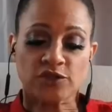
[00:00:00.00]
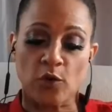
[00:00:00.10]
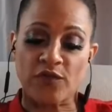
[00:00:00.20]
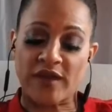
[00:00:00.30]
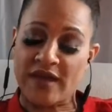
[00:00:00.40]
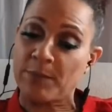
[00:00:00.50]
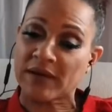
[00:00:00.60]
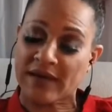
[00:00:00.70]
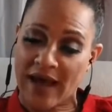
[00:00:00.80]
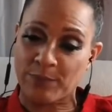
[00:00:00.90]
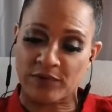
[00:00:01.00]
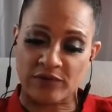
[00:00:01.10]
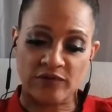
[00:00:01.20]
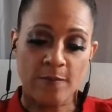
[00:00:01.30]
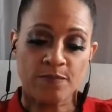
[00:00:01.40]
So the
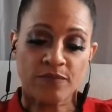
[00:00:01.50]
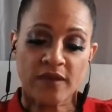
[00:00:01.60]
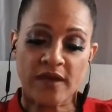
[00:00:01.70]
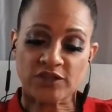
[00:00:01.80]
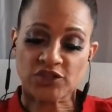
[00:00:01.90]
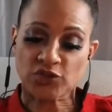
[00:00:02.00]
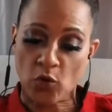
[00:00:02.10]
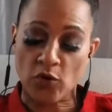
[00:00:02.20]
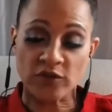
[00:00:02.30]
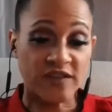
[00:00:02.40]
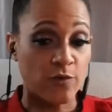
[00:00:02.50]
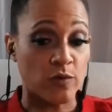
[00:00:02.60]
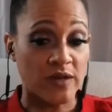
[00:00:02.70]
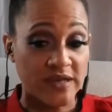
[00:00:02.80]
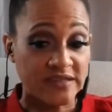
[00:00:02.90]
hippocampus, it stores
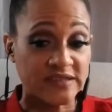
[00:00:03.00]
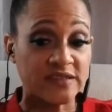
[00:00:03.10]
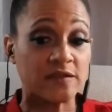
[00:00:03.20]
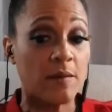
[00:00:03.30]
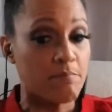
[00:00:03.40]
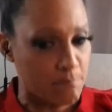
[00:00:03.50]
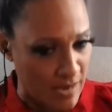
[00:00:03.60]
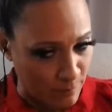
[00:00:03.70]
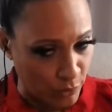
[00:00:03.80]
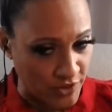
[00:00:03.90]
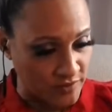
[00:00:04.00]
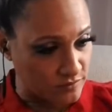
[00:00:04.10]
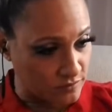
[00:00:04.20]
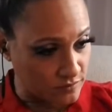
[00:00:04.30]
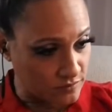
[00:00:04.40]
and releases memory.
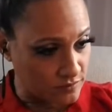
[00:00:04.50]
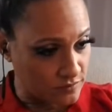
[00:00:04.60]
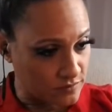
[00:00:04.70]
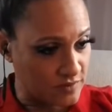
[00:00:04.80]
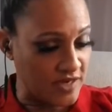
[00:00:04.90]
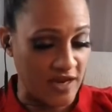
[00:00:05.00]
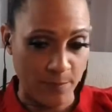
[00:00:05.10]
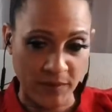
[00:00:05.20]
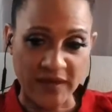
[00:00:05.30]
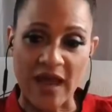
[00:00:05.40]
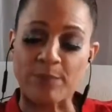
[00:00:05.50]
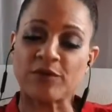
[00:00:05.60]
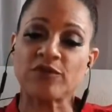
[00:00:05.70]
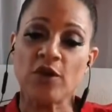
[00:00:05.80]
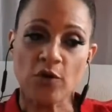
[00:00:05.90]
The
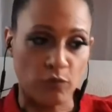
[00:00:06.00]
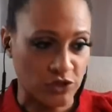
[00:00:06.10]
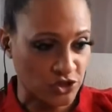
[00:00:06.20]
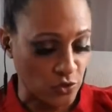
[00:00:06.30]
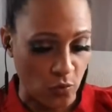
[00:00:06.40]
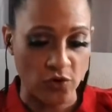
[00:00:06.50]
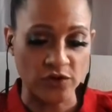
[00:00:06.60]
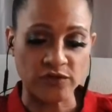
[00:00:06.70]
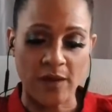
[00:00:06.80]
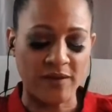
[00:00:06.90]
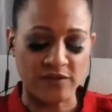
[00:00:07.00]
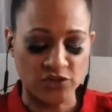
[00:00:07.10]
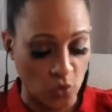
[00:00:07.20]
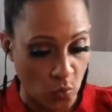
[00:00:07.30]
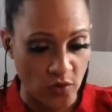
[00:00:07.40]
hippocampus stores
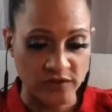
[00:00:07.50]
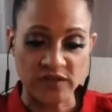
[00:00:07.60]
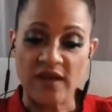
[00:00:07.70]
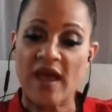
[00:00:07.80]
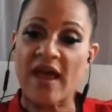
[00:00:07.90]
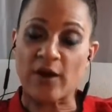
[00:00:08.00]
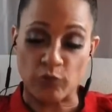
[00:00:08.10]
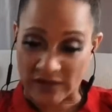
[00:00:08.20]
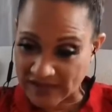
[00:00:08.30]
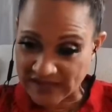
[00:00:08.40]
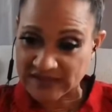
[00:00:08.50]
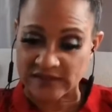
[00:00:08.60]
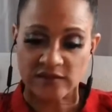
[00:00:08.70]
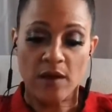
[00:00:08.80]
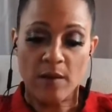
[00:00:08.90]
and
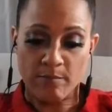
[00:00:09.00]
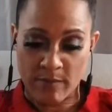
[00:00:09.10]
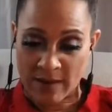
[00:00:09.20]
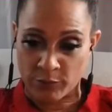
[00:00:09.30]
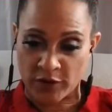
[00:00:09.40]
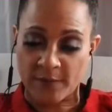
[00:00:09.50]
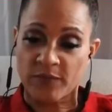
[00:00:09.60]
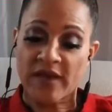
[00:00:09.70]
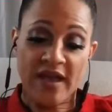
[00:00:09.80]
releases memory,